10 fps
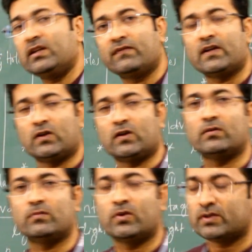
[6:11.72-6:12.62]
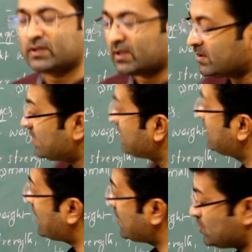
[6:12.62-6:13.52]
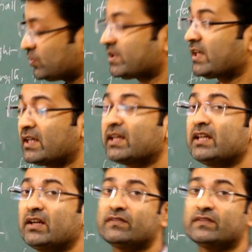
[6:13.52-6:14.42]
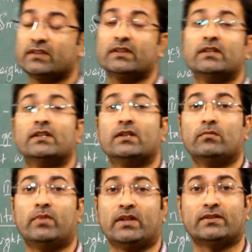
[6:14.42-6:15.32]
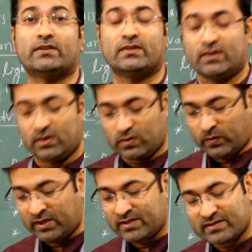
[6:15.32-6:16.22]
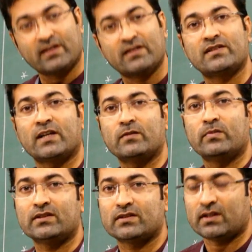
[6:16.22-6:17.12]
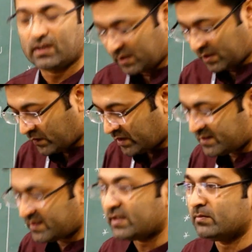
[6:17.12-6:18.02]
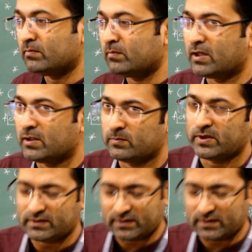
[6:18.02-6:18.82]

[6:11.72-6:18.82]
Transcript: if I talk about there are two categories of bricks. One is sun dried bricks and another one is the burnt bricks.